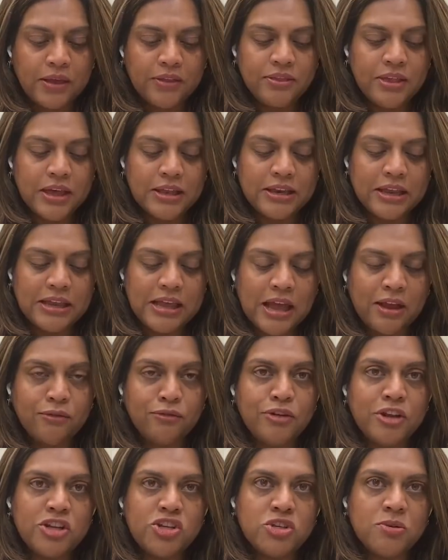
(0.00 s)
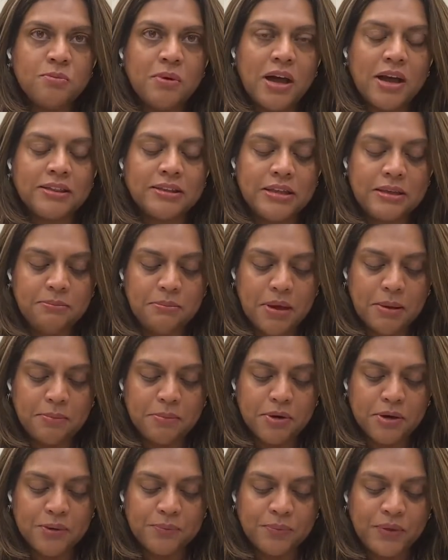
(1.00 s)
that every Jamaati
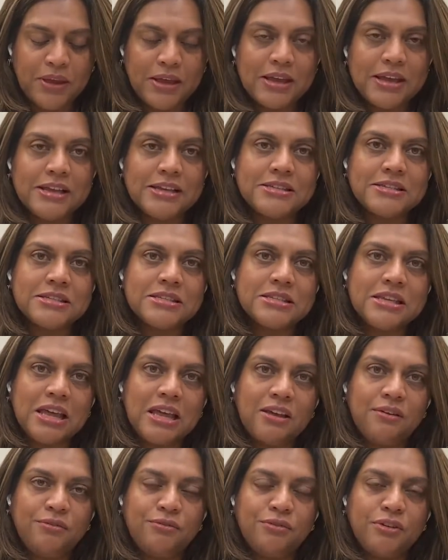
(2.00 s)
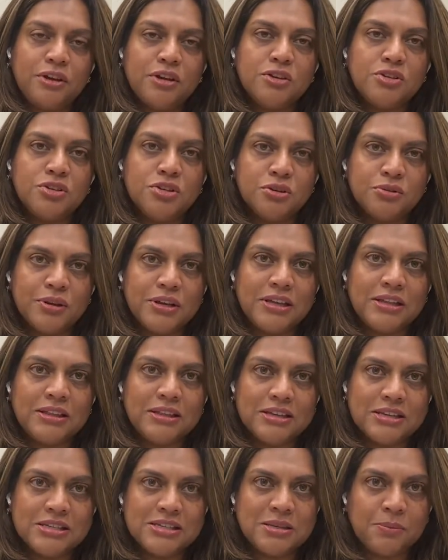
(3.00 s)
member is safe during
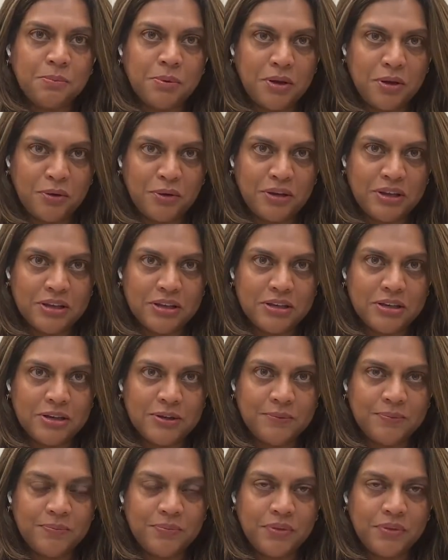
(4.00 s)
this period.